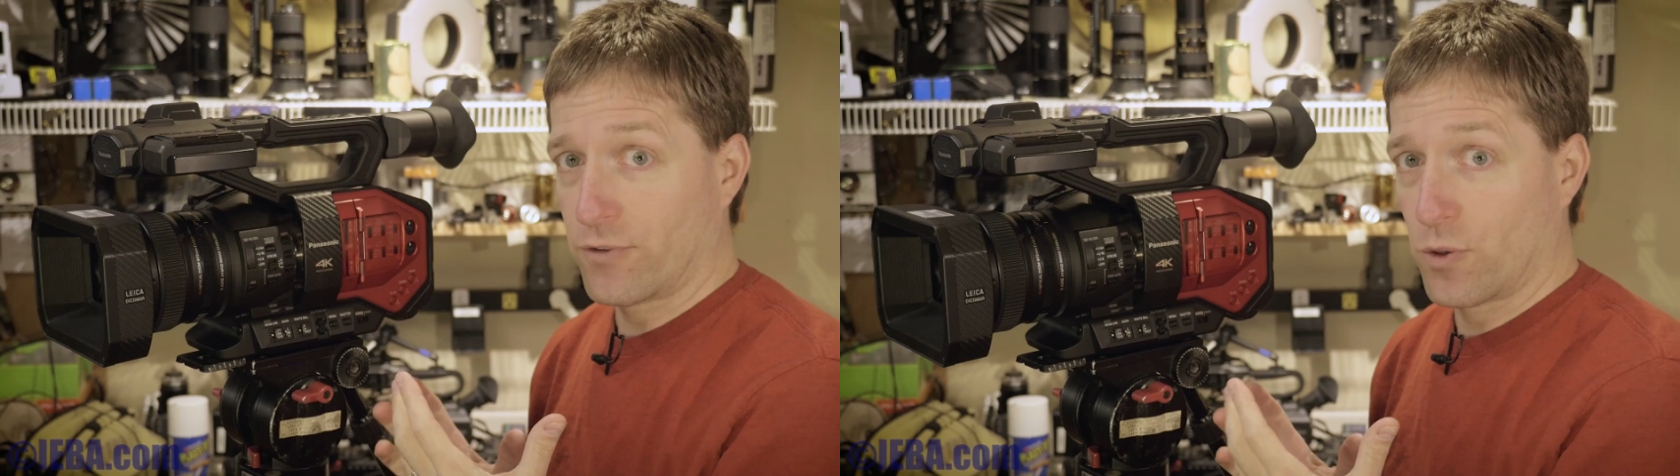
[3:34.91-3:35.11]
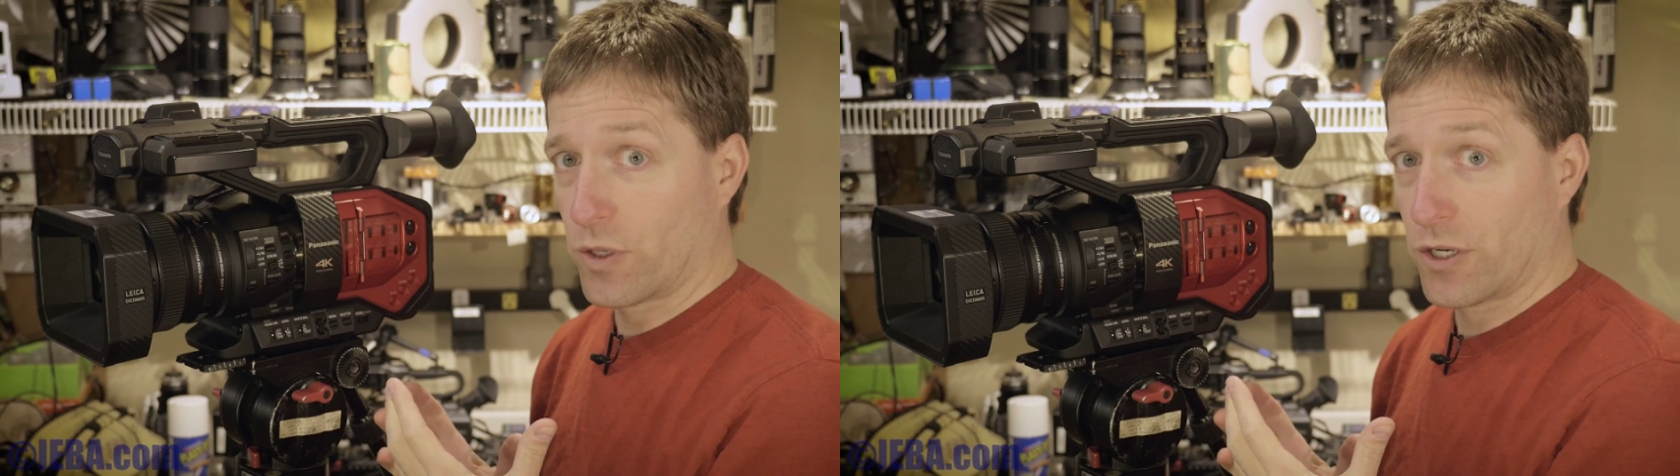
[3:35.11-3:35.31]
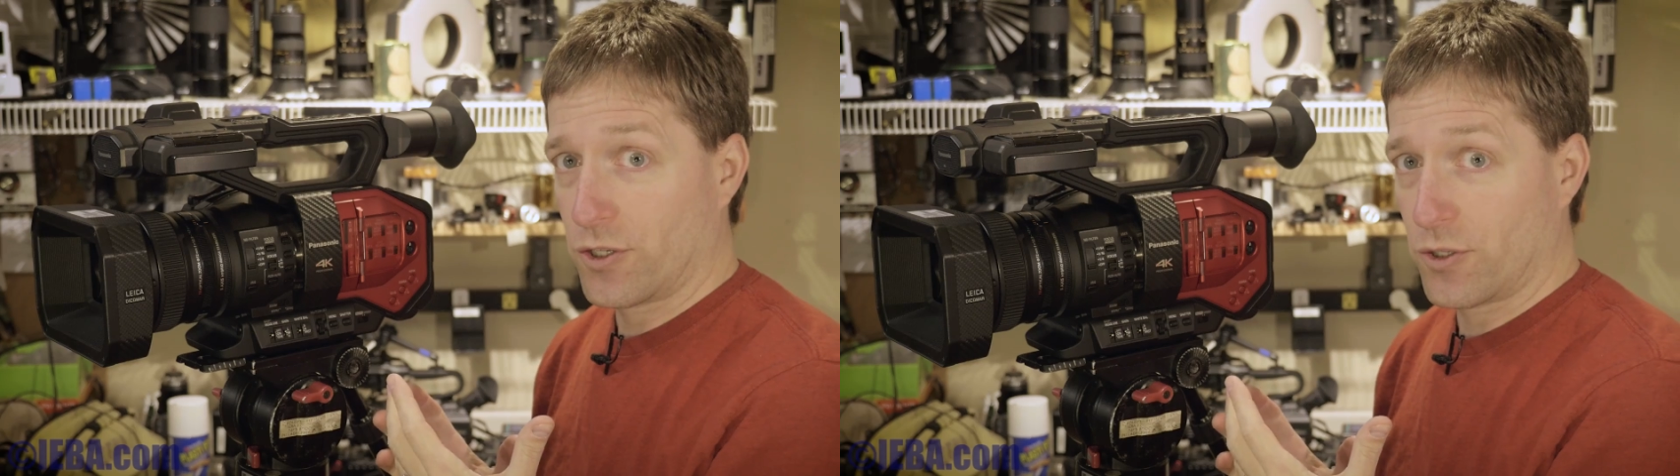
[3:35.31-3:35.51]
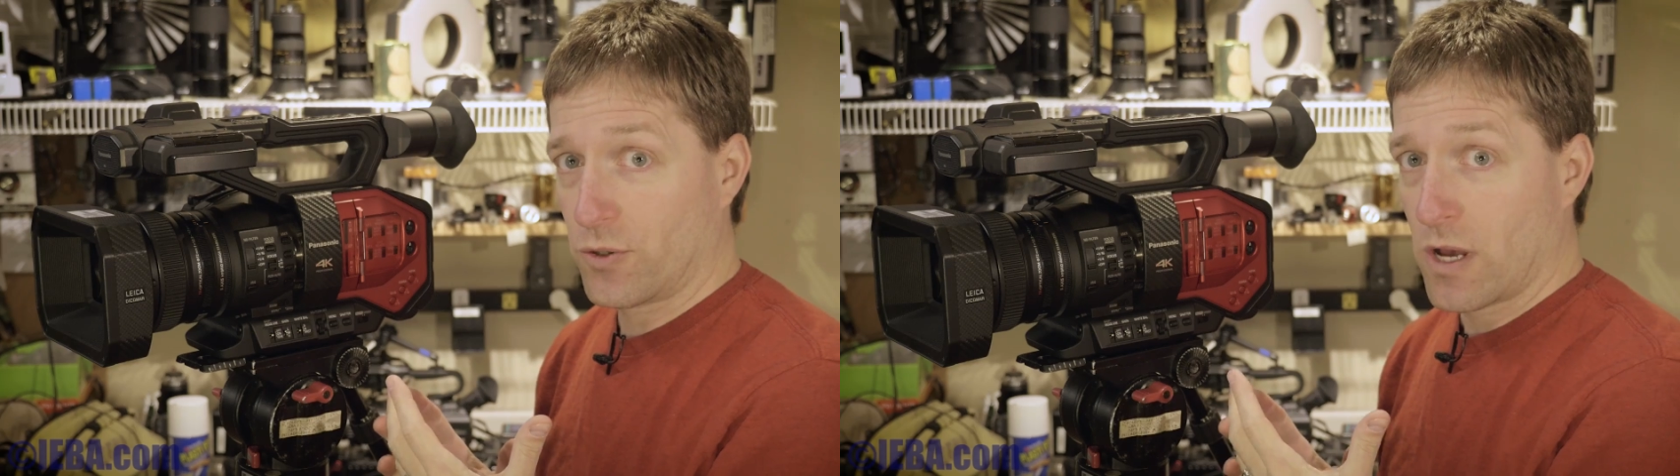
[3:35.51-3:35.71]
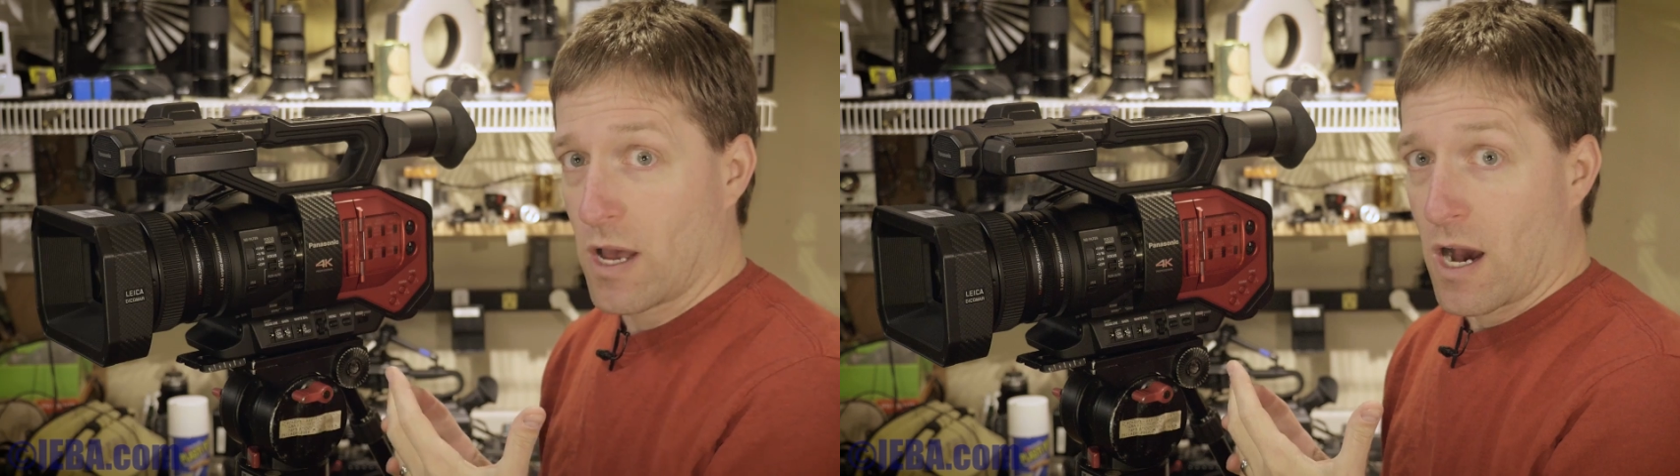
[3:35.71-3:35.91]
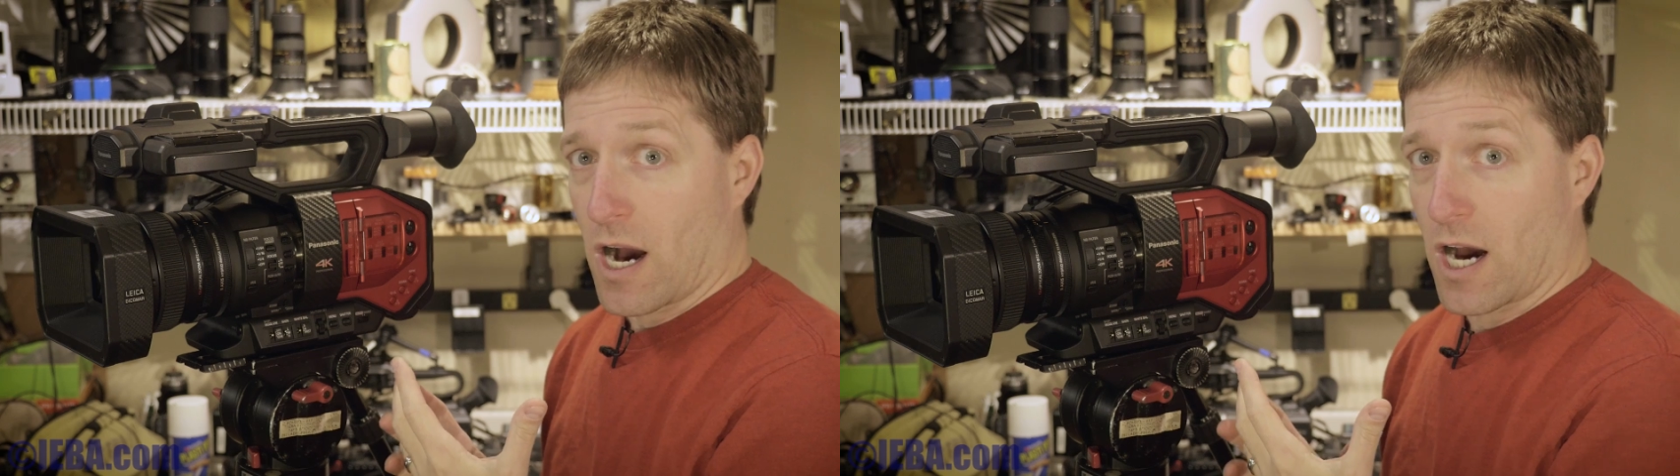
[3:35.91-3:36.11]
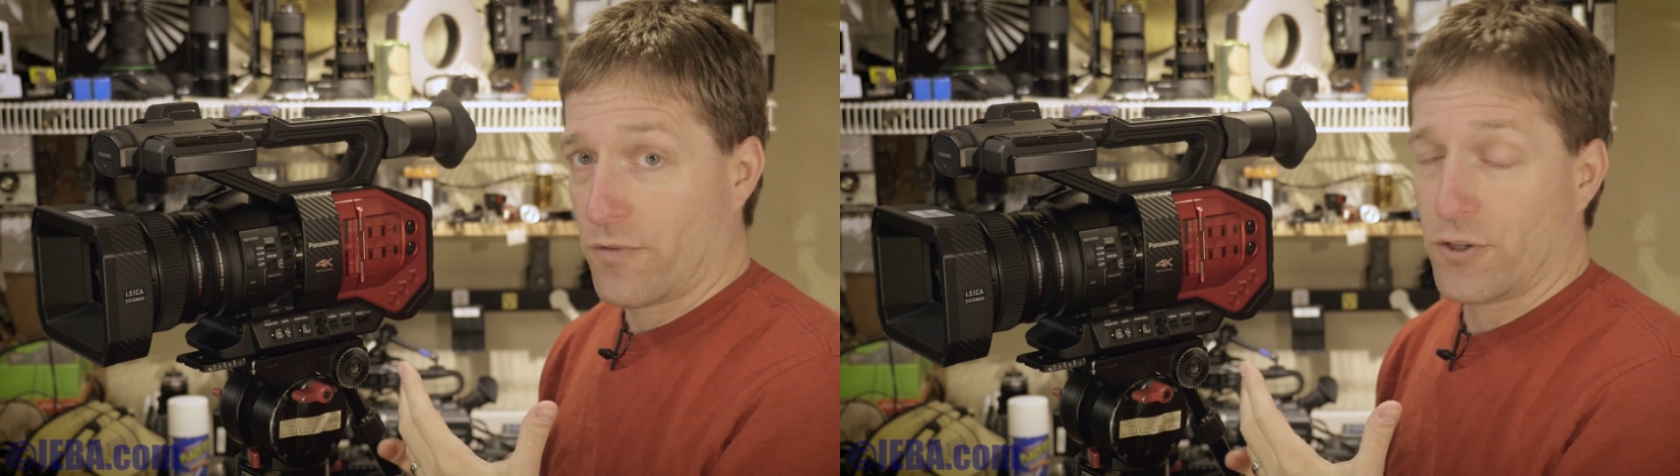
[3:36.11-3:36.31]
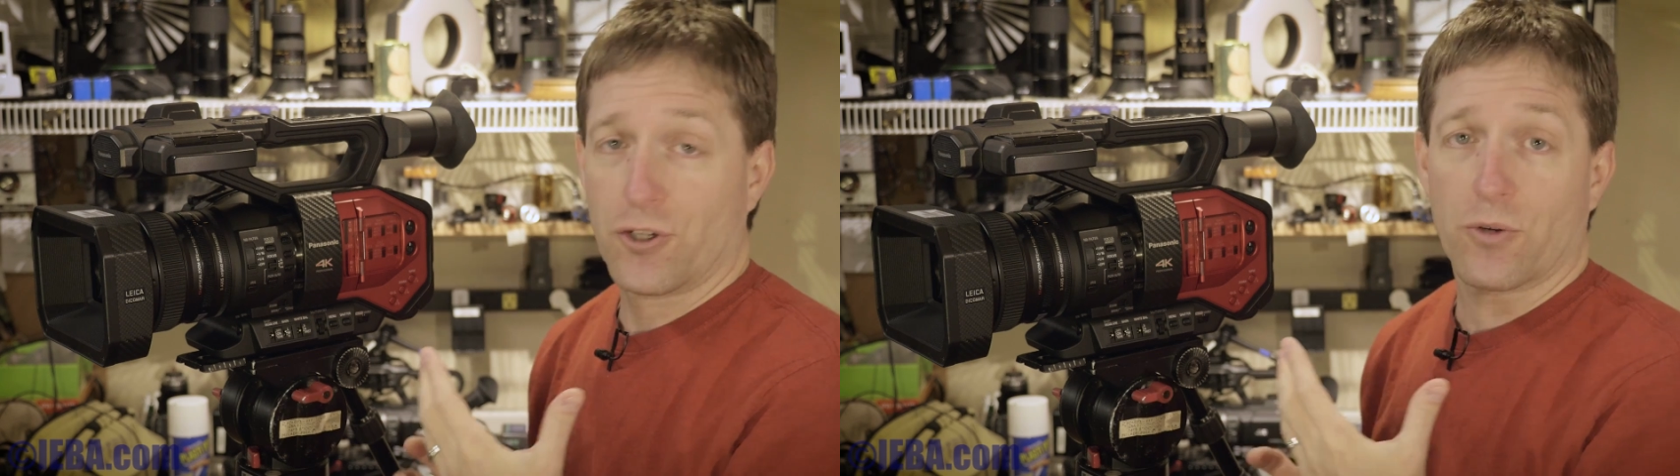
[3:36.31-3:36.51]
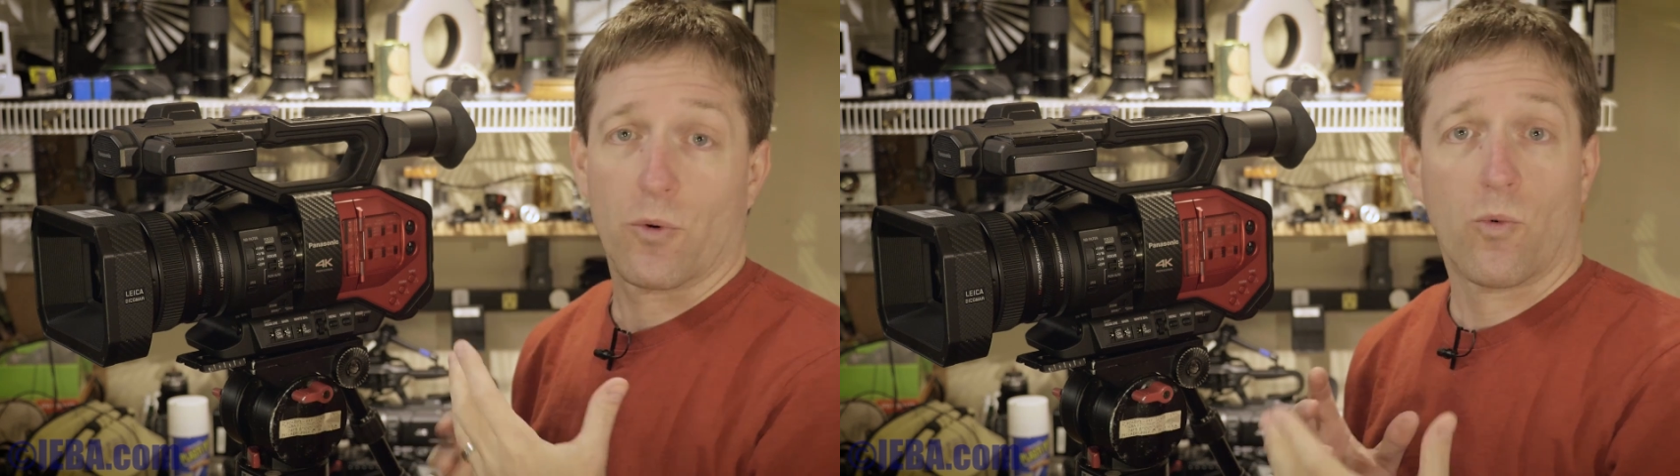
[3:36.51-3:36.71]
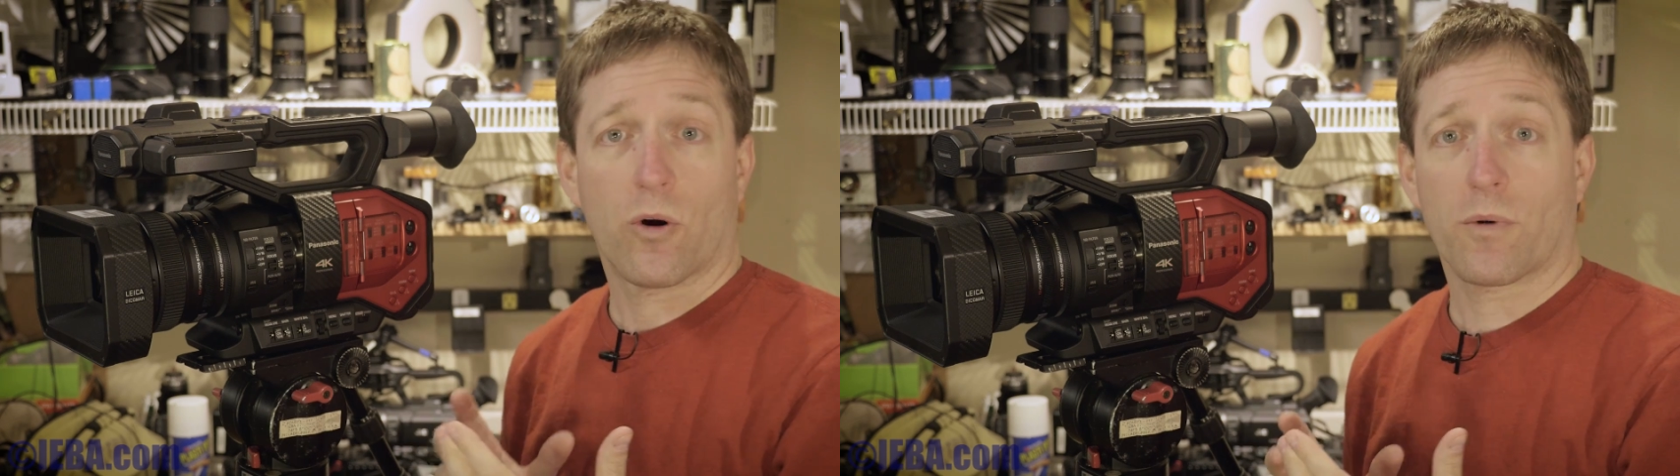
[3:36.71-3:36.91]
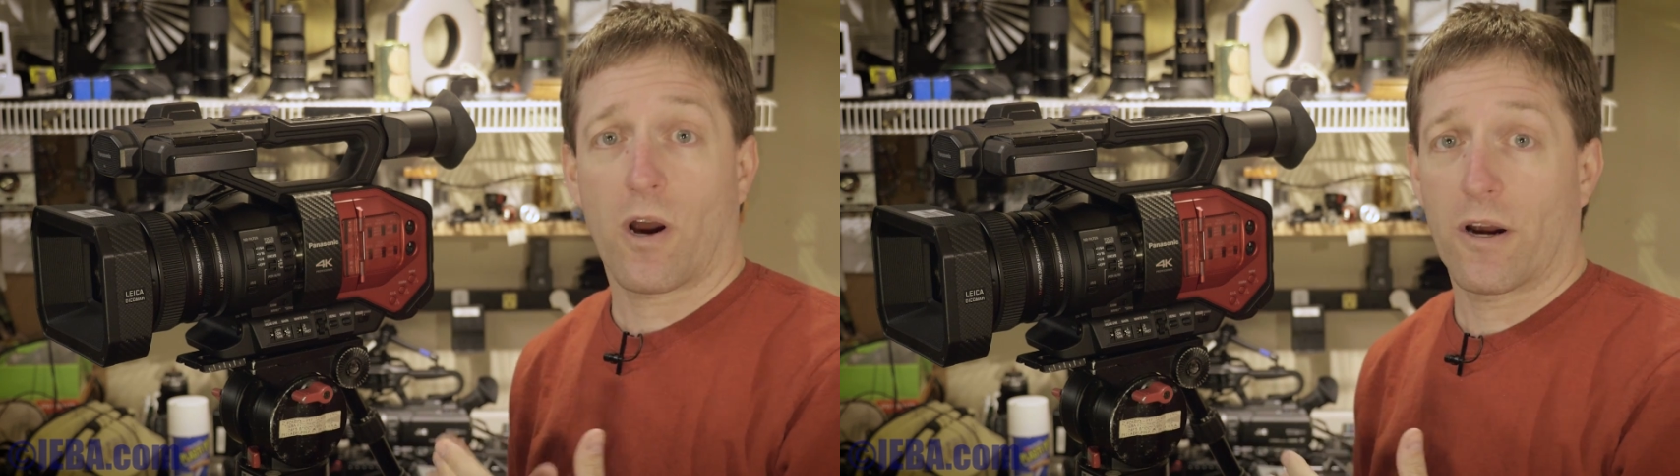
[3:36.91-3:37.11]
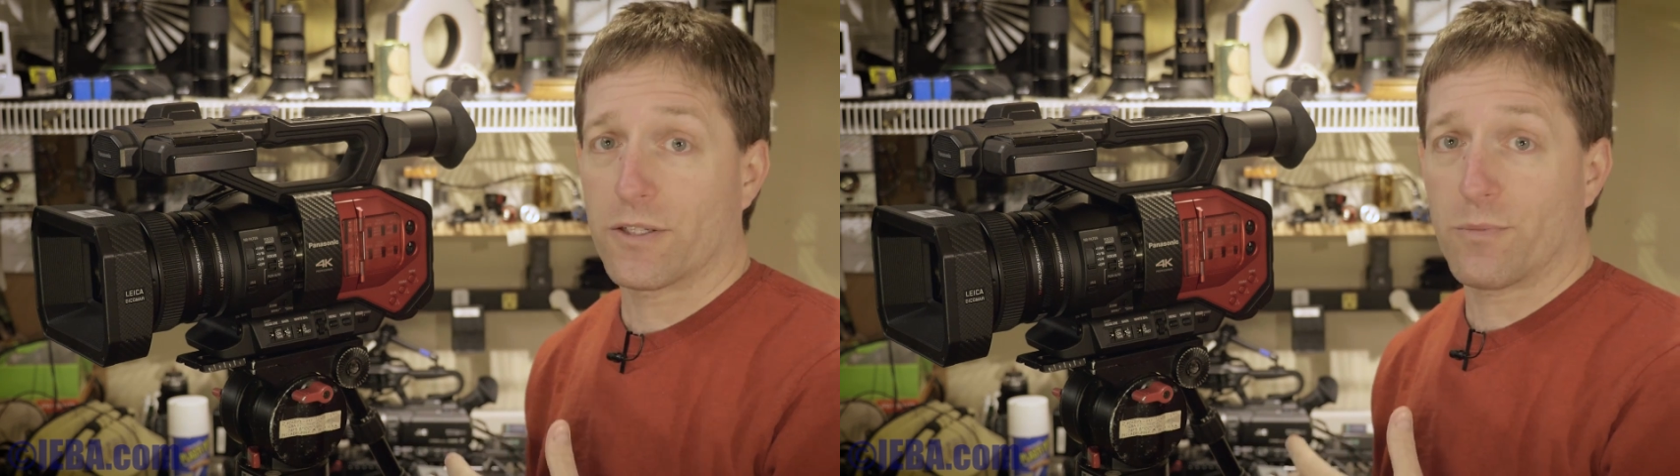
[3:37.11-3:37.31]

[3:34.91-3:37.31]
you want to do if you're shooting with warm cards.